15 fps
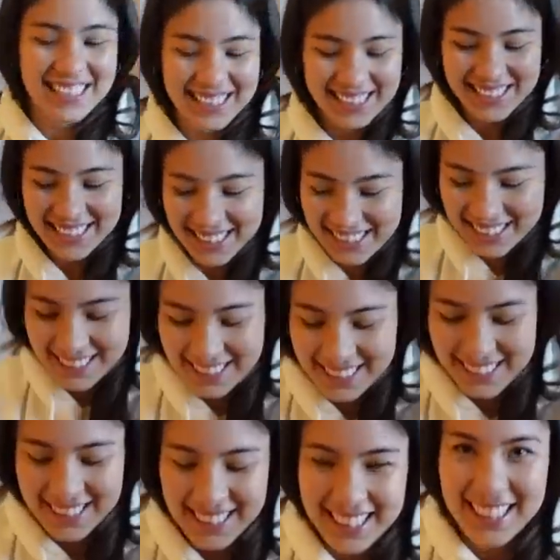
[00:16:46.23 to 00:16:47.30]

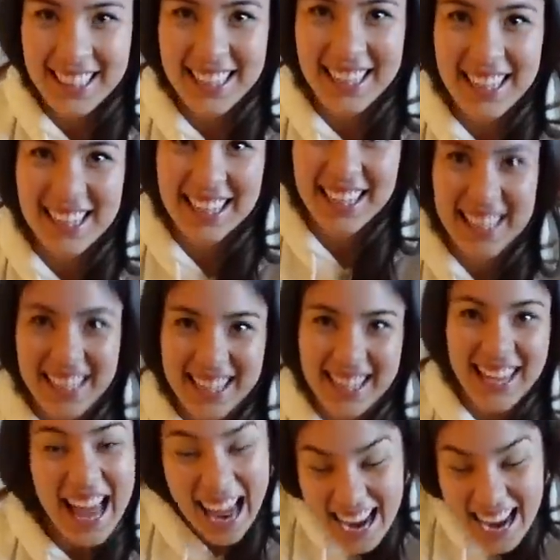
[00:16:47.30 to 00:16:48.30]
no, are you sure about that one?